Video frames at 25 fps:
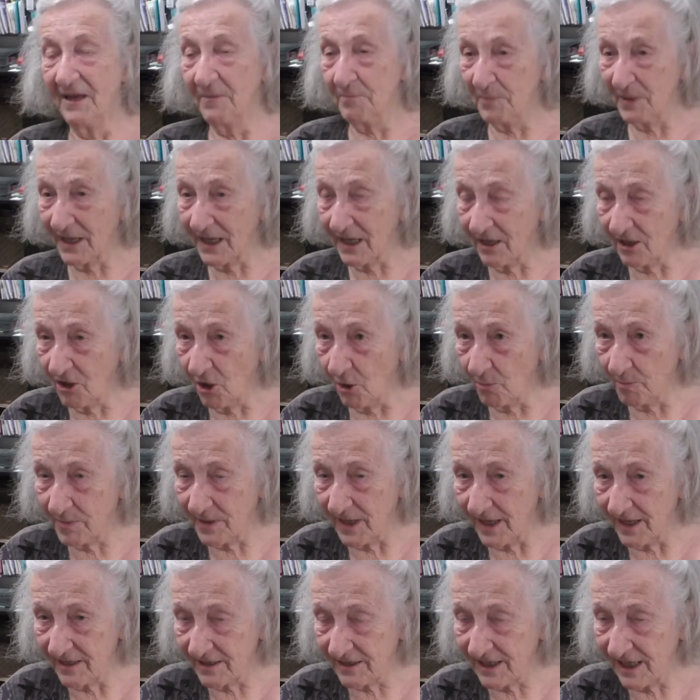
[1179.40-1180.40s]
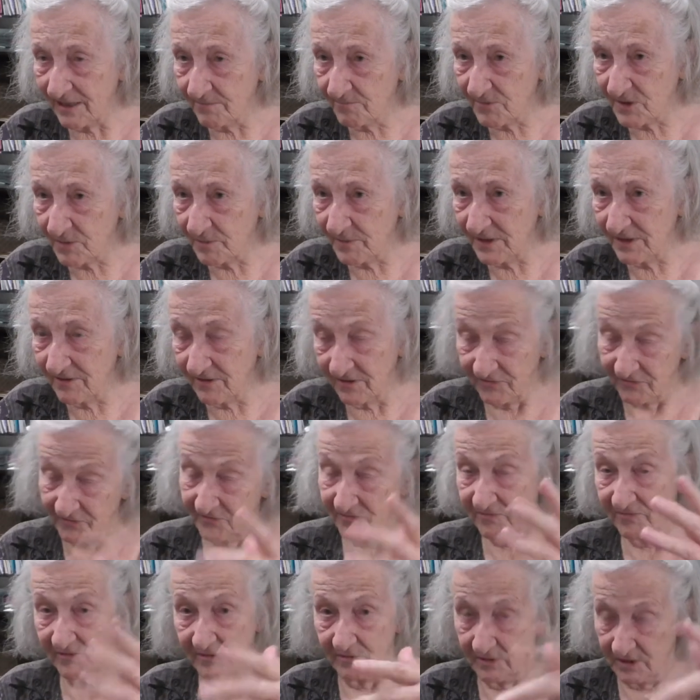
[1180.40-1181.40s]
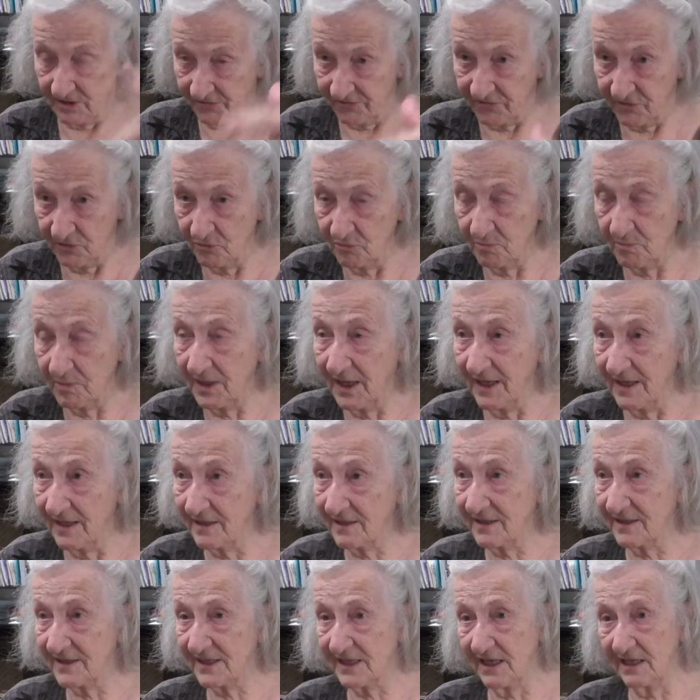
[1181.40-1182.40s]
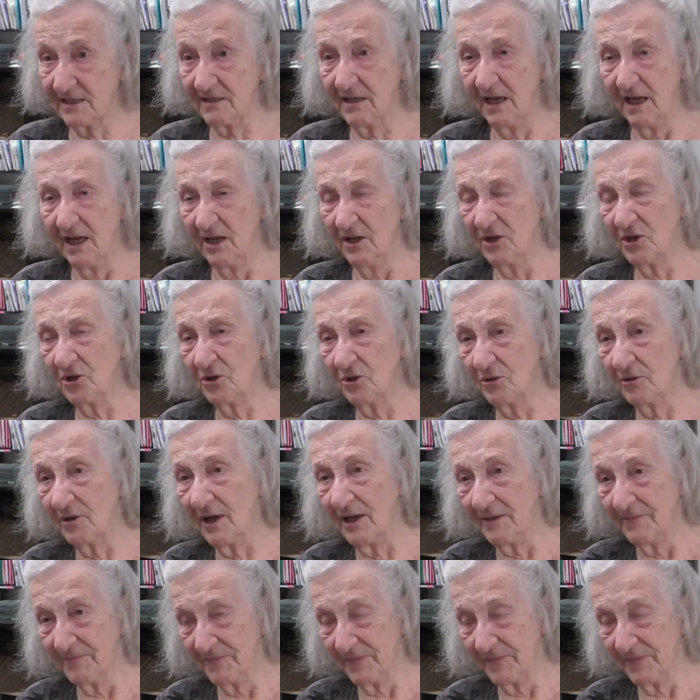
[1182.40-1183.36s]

Piccolo player came to me, the flute player, said, you know,